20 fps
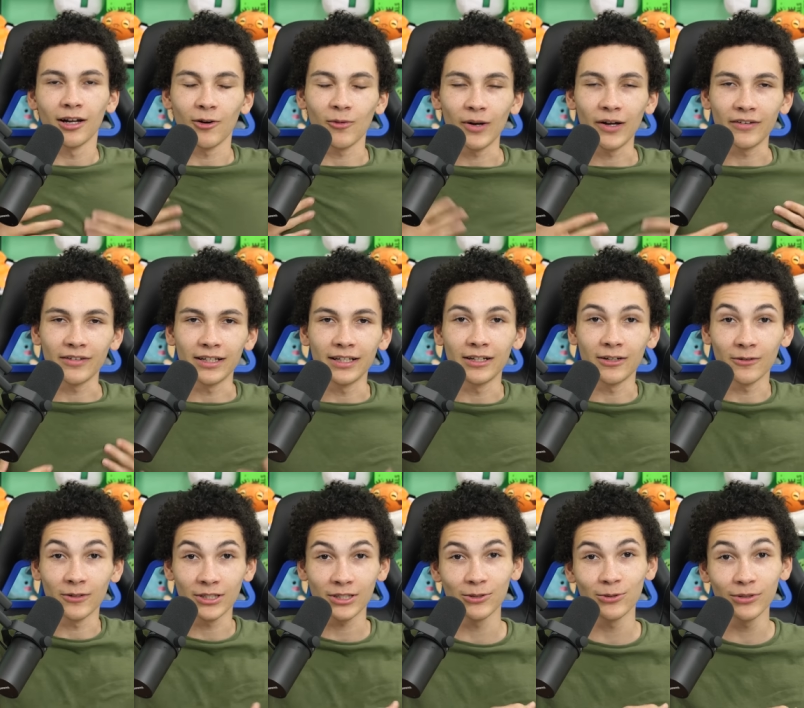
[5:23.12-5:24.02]
around
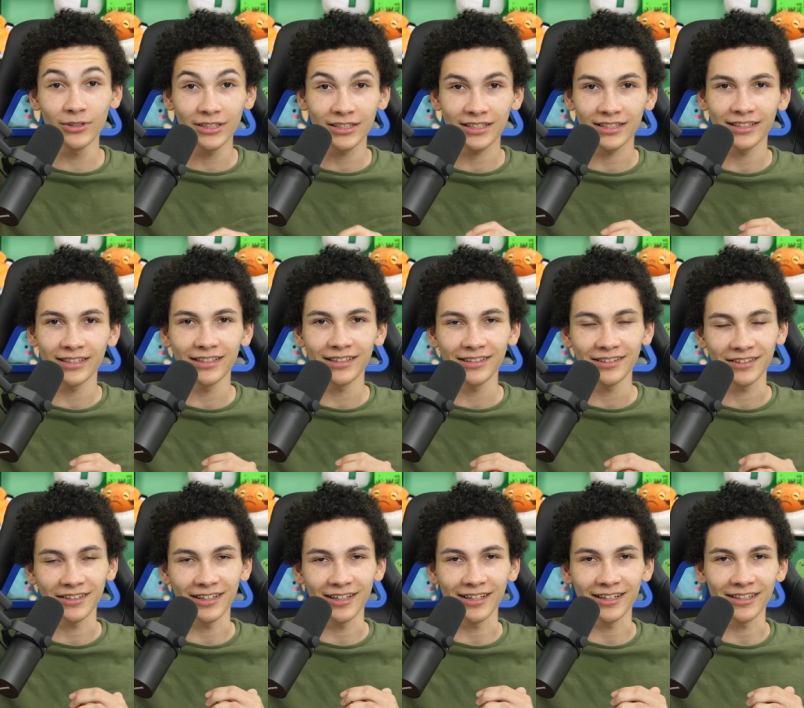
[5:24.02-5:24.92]
here. It was cool to see.
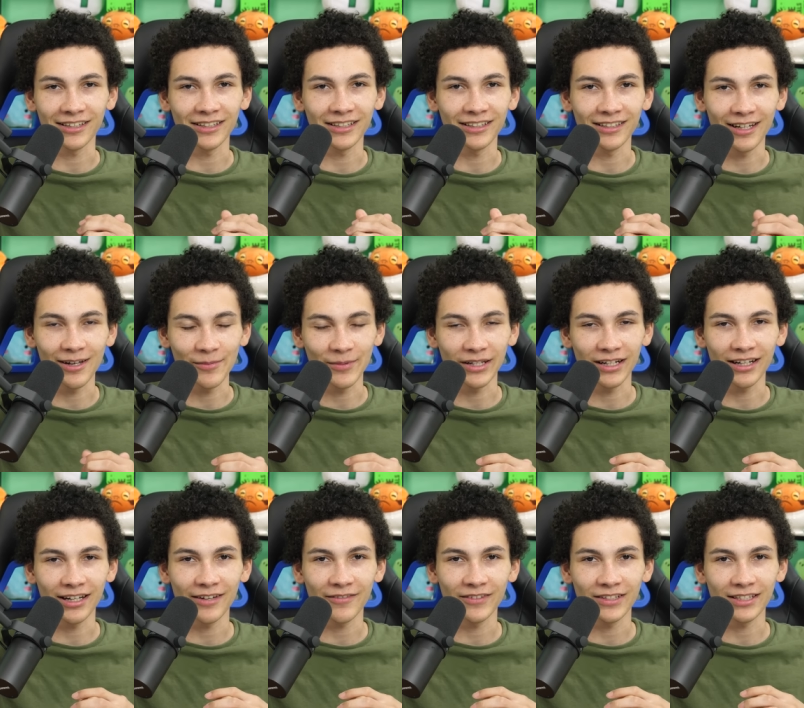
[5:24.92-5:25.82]
I mean,
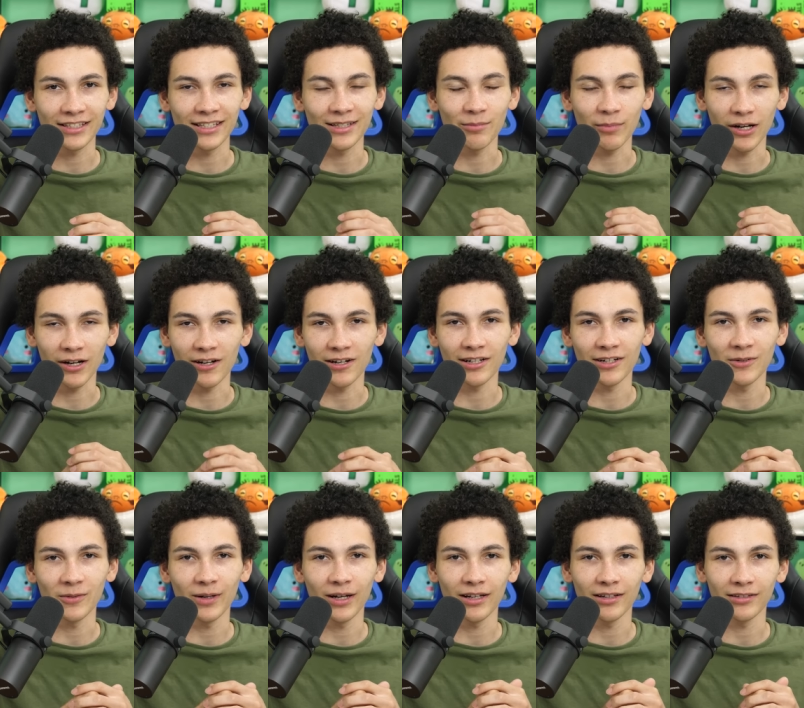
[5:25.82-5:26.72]
I haven't seen my heart in
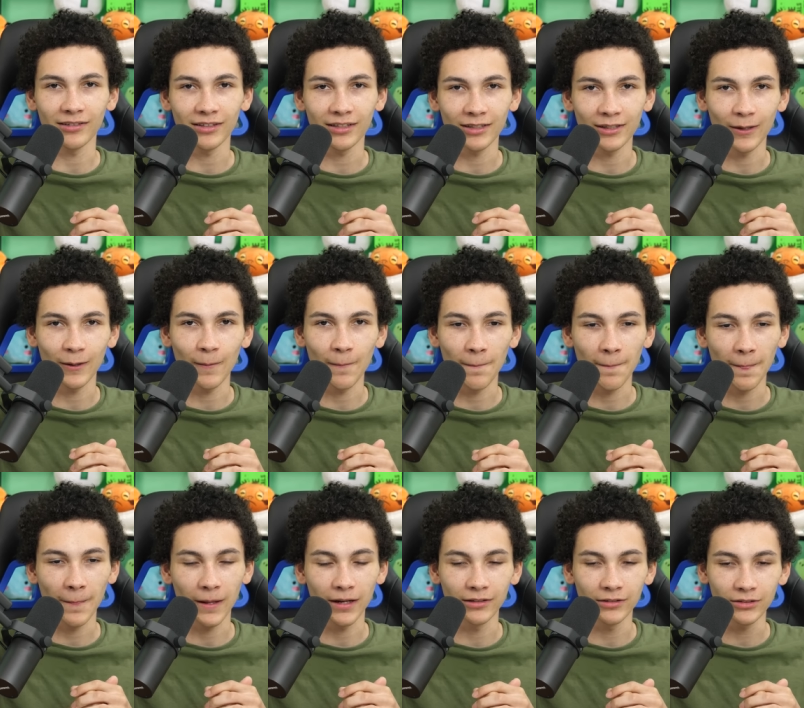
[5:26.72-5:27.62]
a while. So,
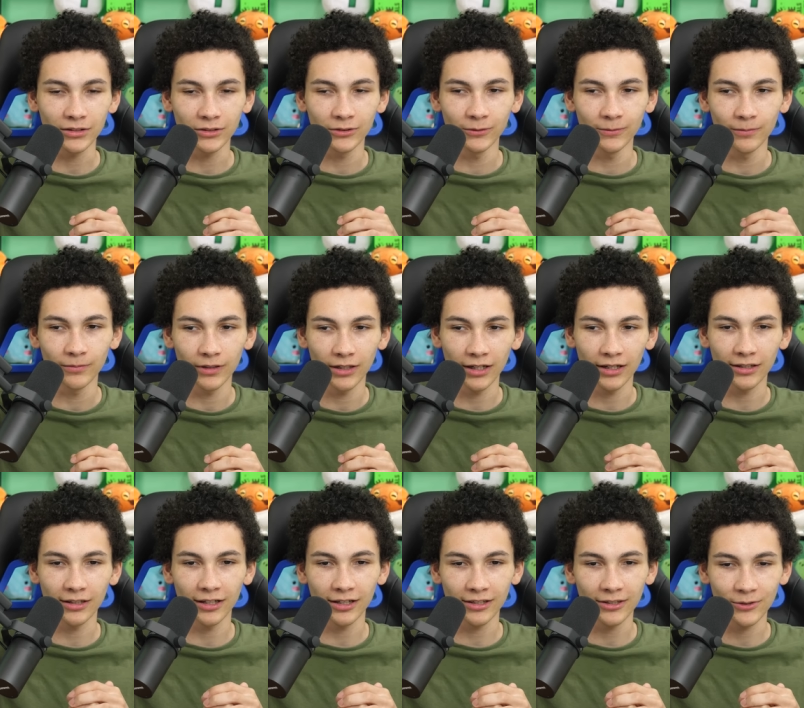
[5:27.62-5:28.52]
yeah, it was cool.
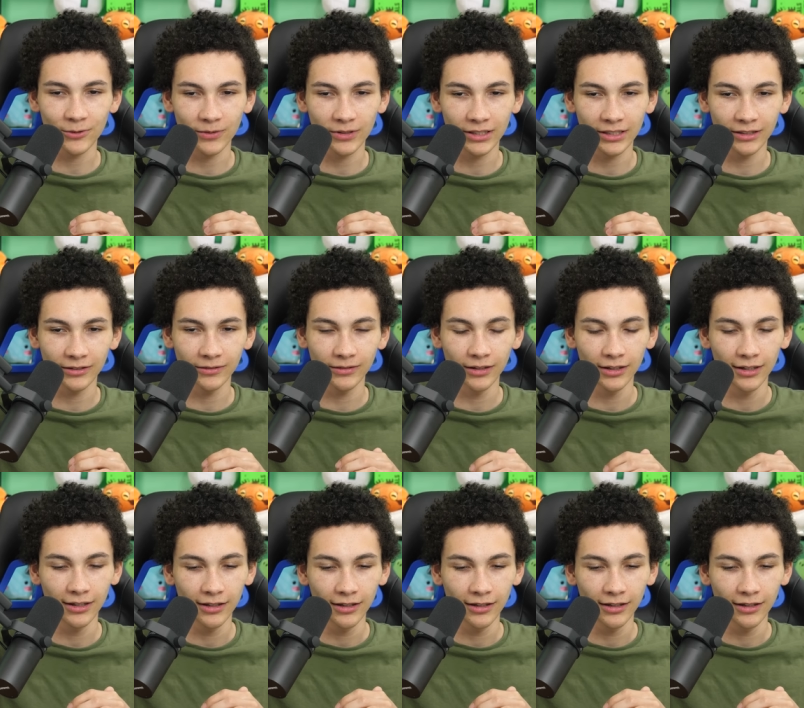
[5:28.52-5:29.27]
Doctors were chill.